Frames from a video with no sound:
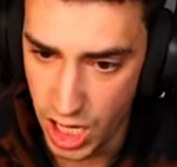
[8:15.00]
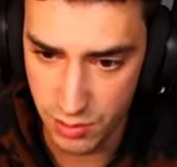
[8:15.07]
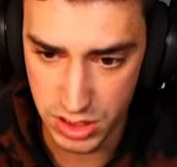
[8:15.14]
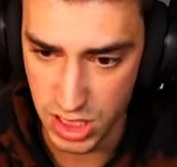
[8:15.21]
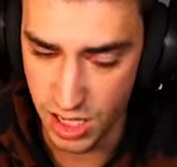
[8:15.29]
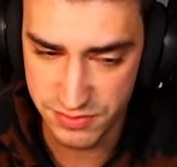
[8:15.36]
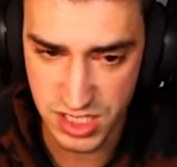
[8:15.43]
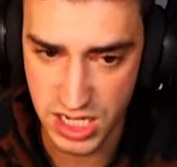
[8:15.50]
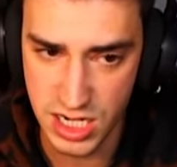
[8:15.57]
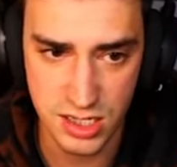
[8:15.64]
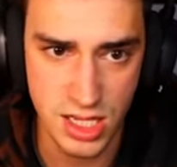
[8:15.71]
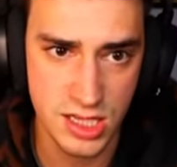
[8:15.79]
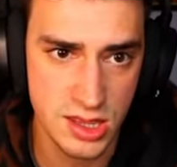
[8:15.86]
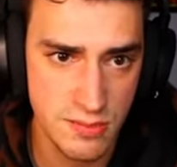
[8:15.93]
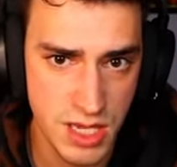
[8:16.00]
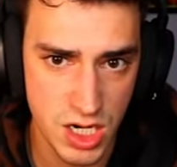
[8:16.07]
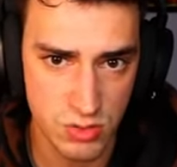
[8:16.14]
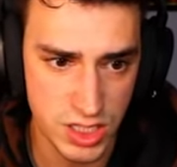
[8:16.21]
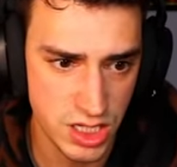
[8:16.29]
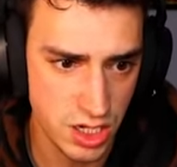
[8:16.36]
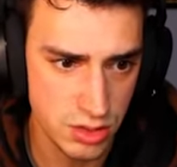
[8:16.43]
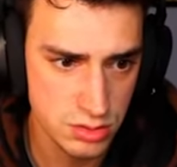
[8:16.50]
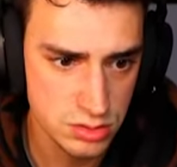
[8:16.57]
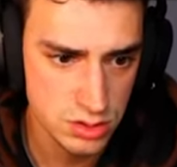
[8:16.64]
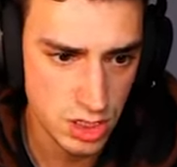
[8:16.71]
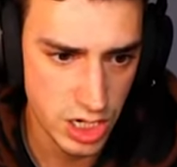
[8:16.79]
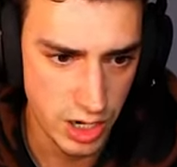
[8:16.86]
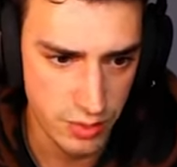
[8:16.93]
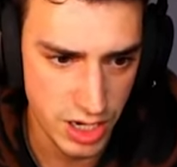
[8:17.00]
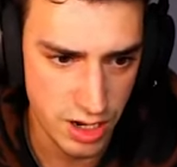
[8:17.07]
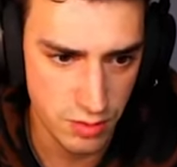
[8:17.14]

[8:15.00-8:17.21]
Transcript: I would love to get it in the middle one though. All right, we